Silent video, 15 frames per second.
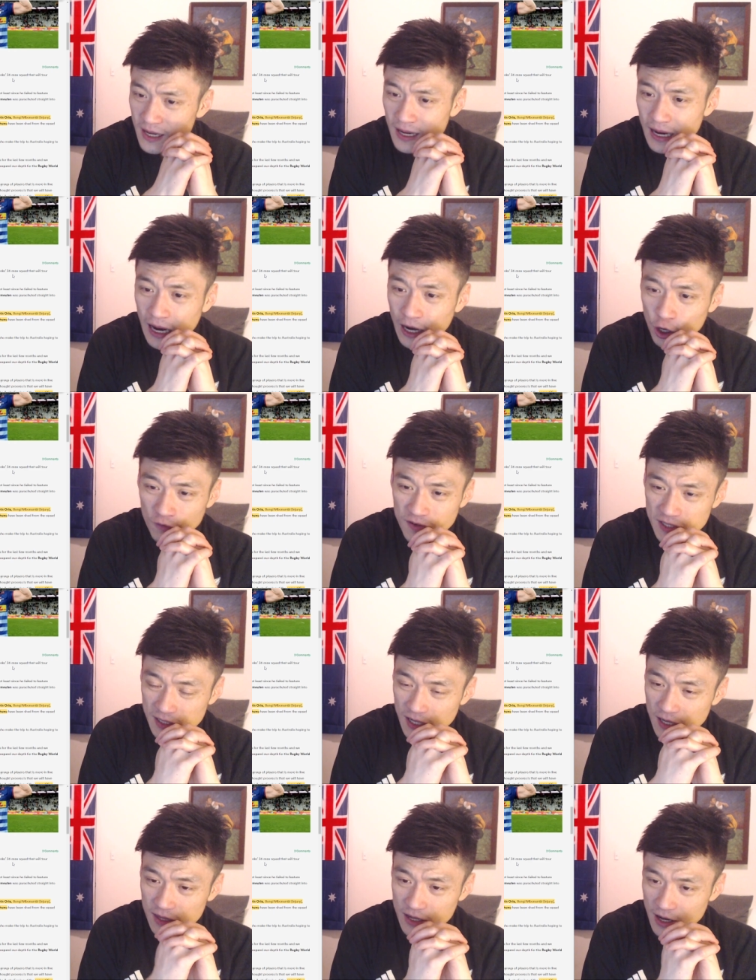
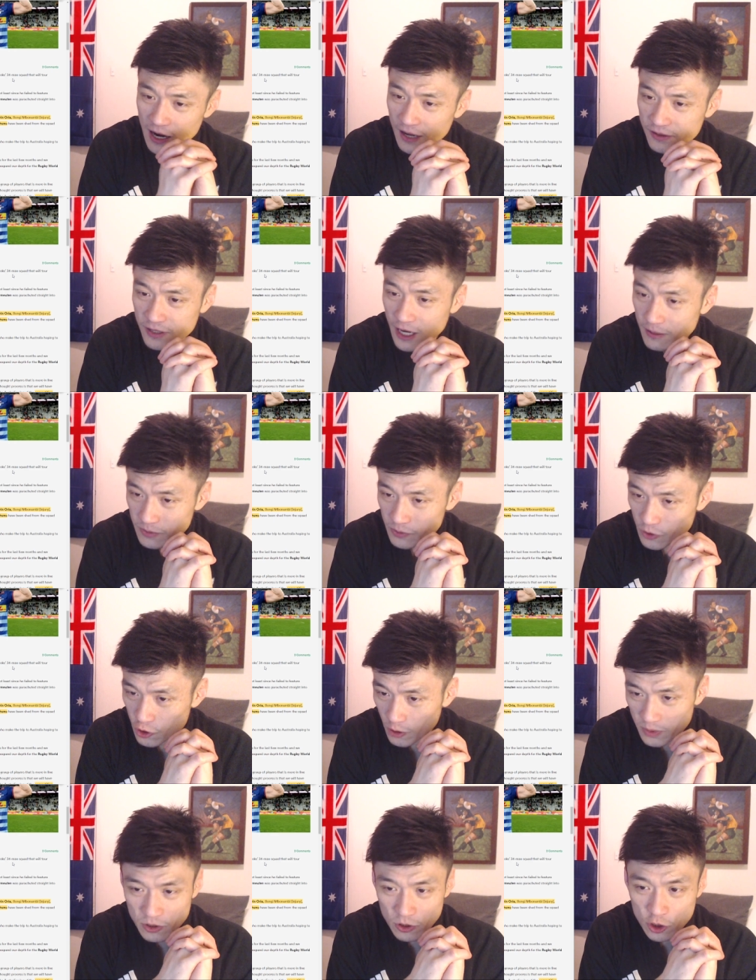Obviously, there are other names being
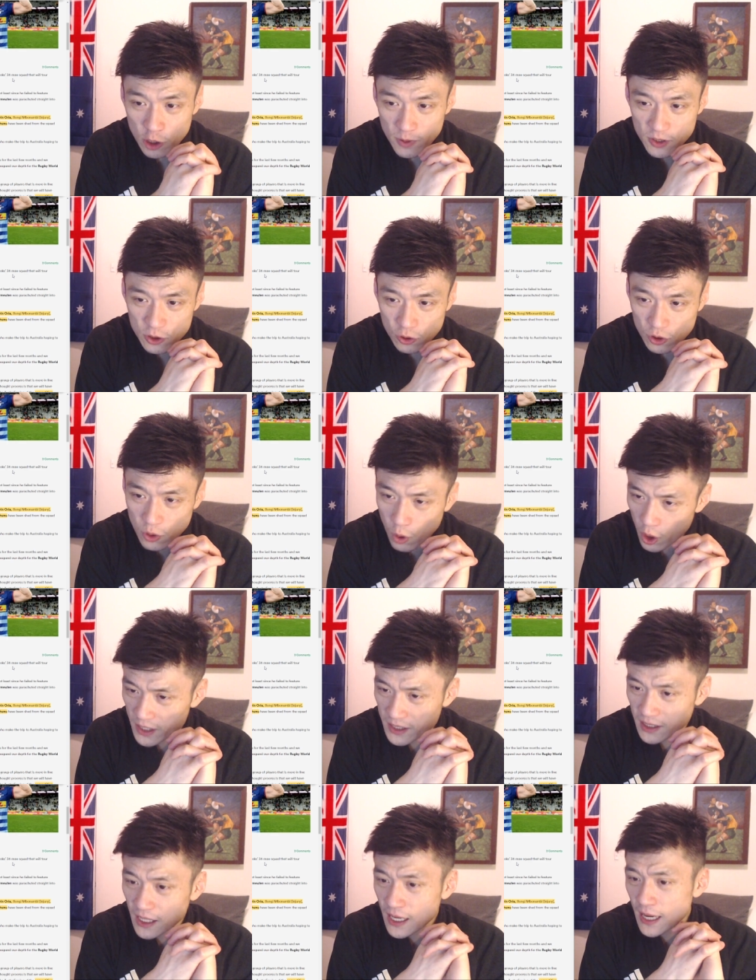dropped, so Thomas
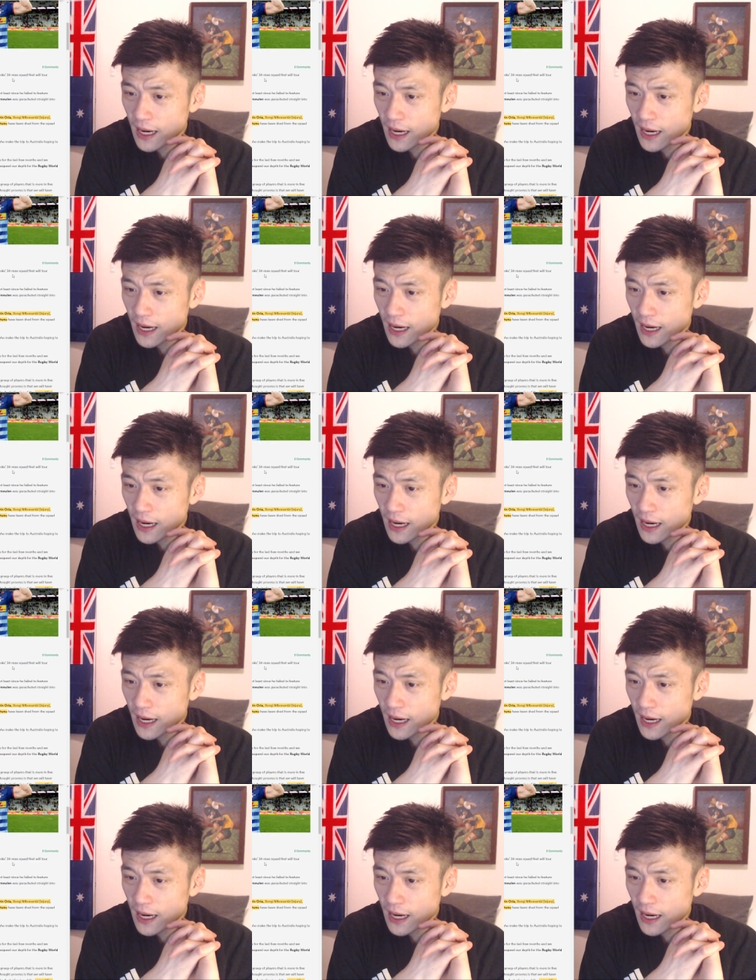Dutoit,